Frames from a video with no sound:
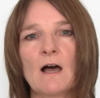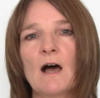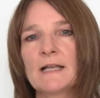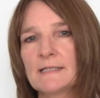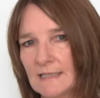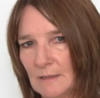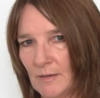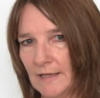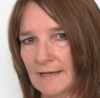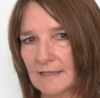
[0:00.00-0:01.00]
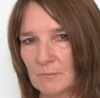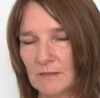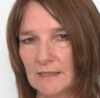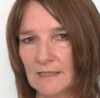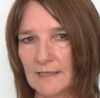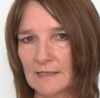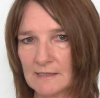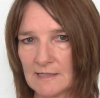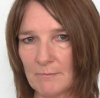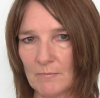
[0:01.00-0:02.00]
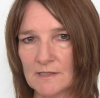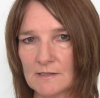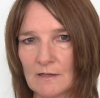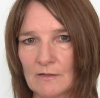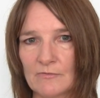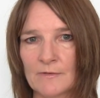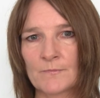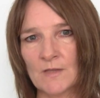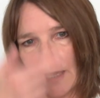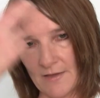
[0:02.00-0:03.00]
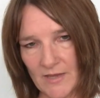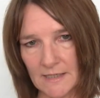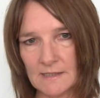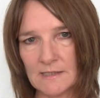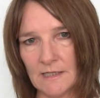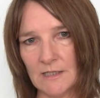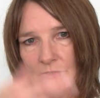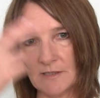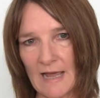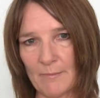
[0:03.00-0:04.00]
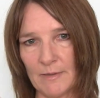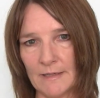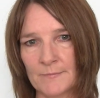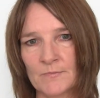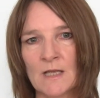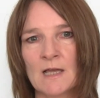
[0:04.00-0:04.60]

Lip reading: I deeply and completely accept myself. And then continue tapping.